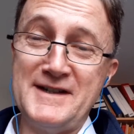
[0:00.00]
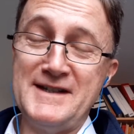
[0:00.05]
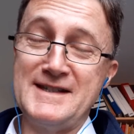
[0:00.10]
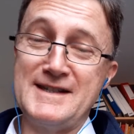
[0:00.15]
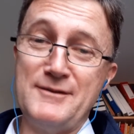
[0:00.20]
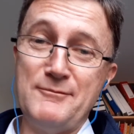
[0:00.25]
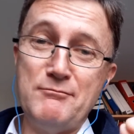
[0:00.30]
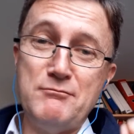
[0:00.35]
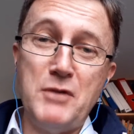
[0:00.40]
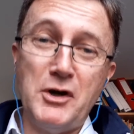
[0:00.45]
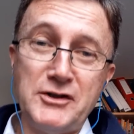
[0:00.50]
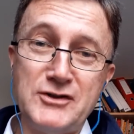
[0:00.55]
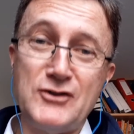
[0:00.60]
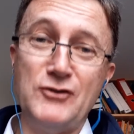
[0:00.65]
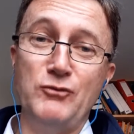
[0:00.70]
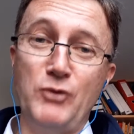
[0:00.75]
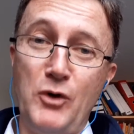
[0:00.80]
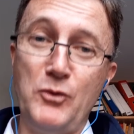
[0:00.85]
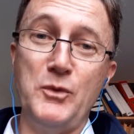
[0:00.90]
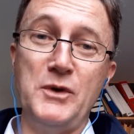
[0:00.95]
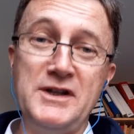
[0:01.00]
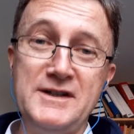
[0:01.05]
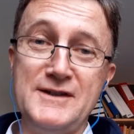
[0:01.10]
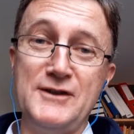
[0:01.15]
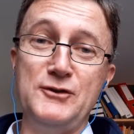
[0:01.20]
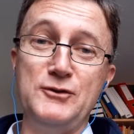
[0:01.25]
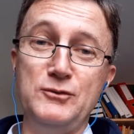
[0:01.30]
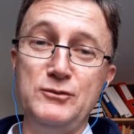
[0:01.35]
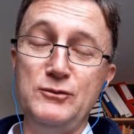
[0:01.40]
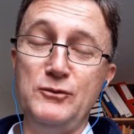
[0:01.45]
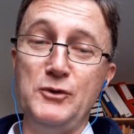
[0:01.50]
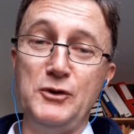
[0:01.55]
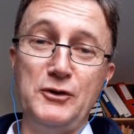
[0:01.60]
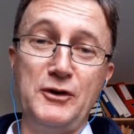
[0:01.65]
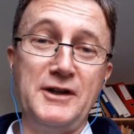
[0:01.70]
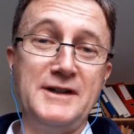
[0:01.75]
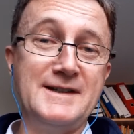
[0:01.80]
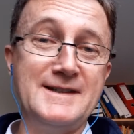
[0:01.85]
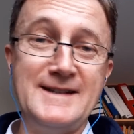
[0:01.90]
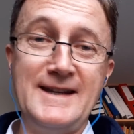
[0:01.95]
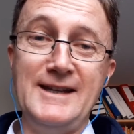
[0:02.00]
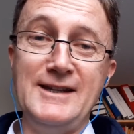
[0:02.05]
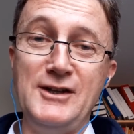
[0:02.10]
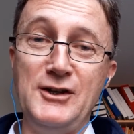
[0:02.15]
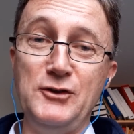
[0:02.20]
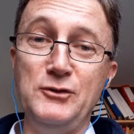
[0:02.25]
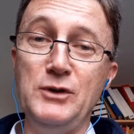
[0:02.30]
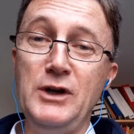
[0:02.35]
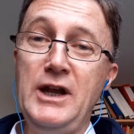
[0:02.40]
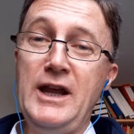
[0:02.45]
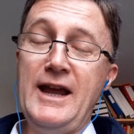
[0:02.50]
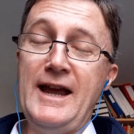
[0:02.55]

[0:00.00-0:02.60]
is that much of what we do will continue,